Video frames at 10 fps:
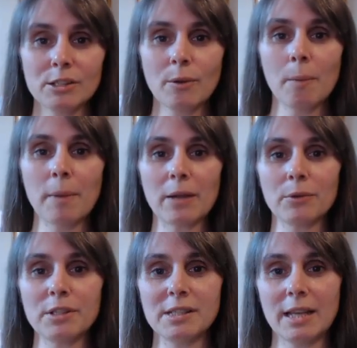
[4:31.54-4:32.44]
So I'm
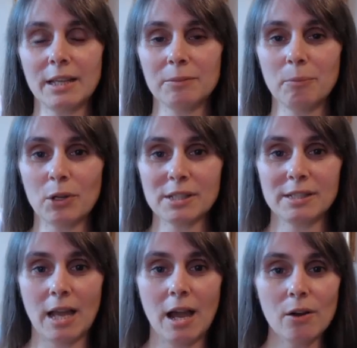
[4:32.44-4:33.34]
back with the second
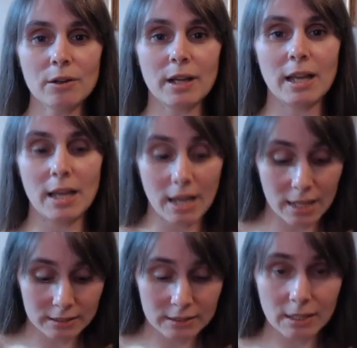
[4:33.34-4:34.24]
box now,
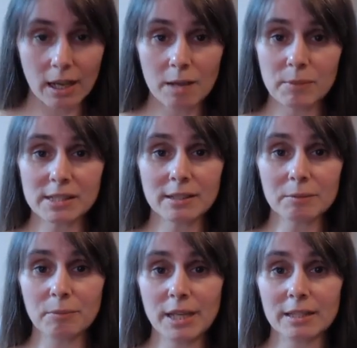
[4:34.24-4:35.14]
and I must
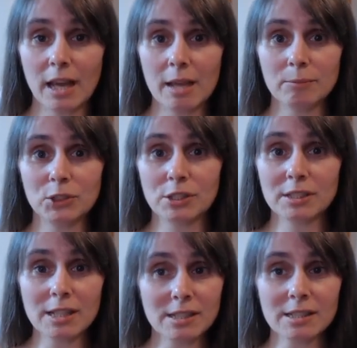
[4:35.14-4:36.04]
admit I am
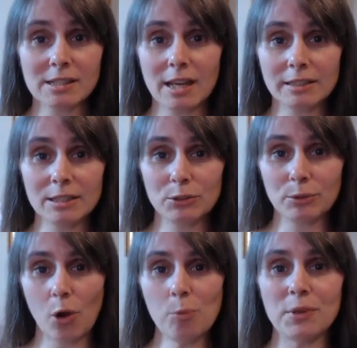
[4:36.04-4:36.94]
just as excited
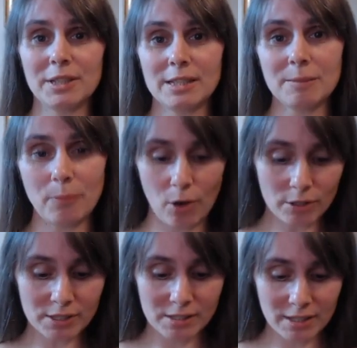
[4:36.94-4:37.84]
to open this
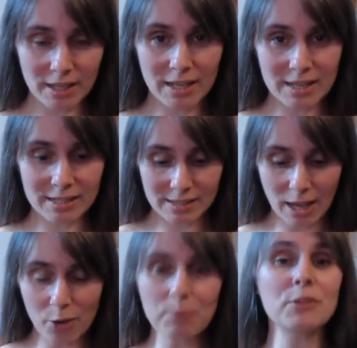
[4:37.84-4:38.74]
box as
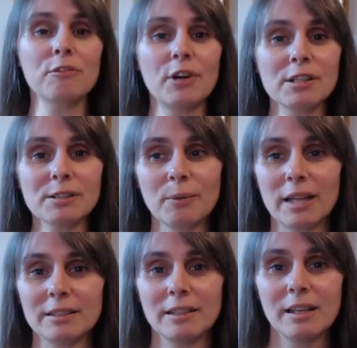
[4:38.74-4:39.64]
I opened the first
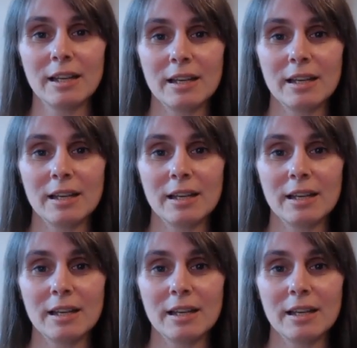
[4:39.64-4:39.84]
one.